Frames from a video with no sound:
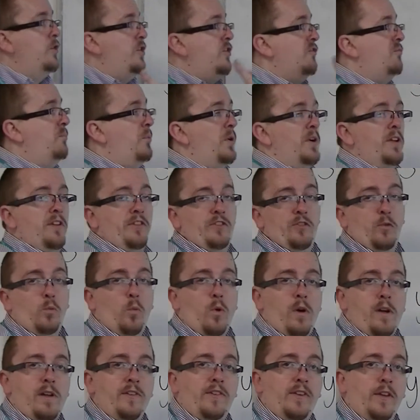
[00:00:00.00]
you've put it to
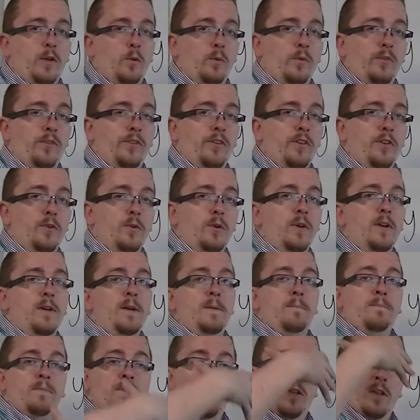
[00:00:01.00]
y is equal to,
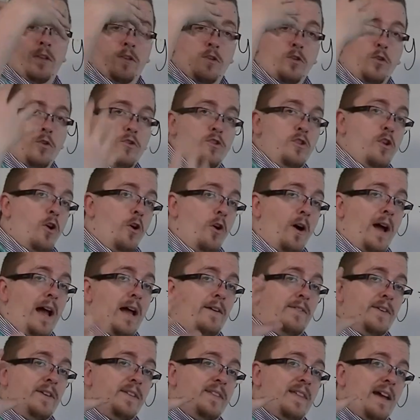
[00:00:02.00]
you're not
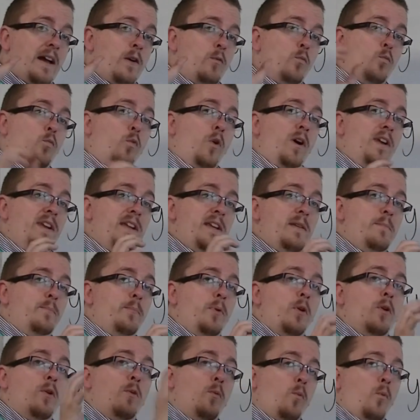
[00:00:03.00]
having that one
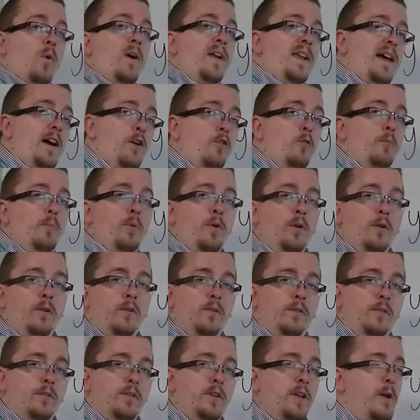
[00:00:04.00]
input, one output
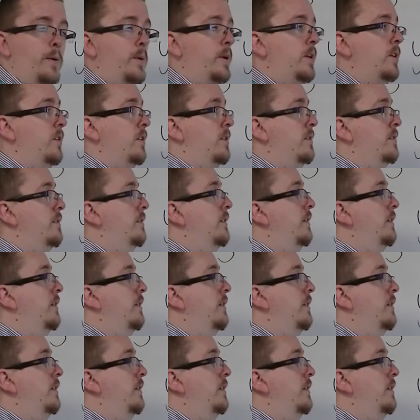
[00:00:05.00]
going on.